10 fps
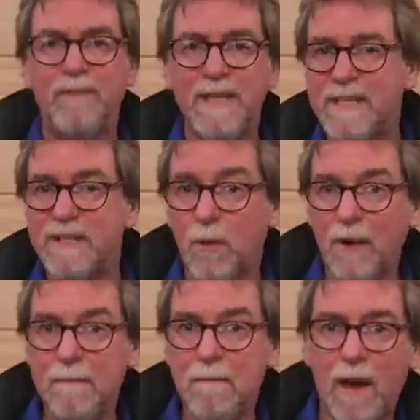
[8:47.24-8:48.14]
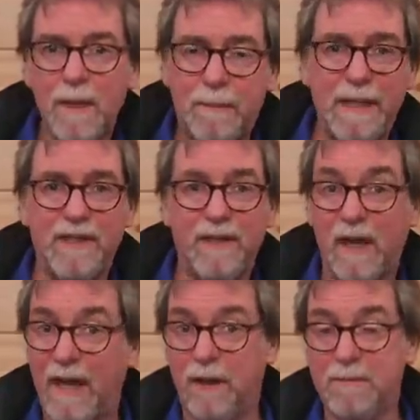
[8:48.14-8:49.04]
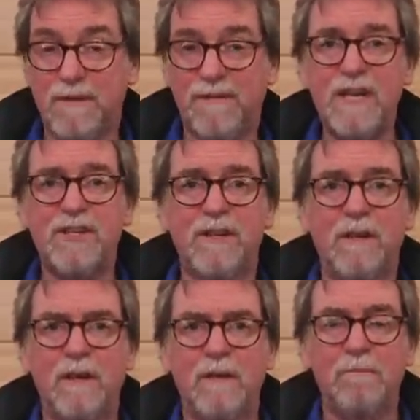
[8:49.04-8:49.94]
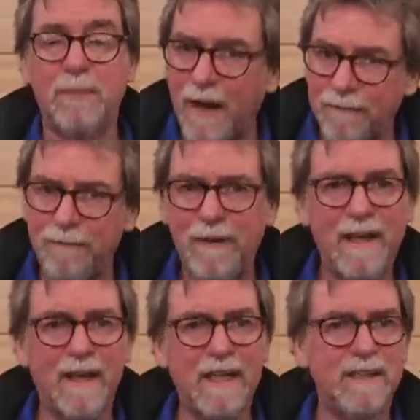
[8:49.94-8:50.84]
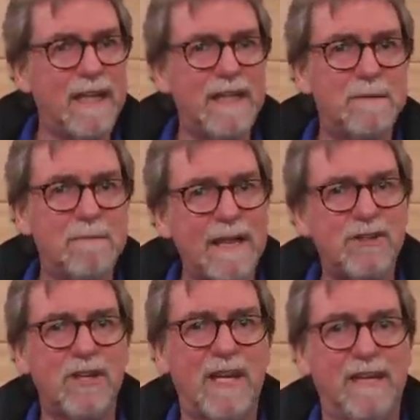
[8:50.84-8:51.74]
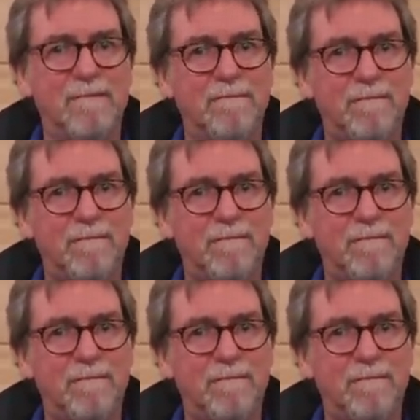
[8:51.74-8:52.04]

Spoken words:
This is only my opinion and observation, but I feel it needs mentioning.